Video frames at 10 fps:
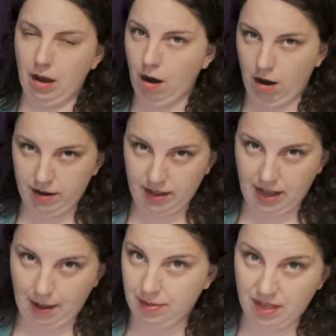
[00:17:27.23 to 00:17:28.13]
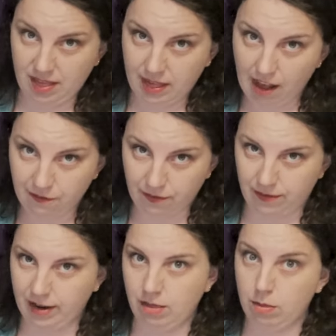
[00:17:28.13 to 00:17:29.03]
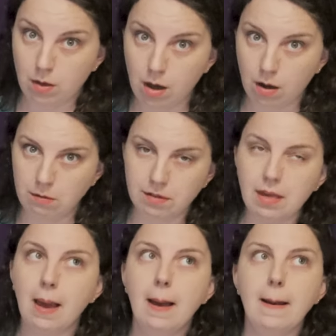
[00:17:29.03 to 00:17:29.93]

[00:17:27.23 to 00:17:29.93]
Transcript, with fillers: hard time deciphering those,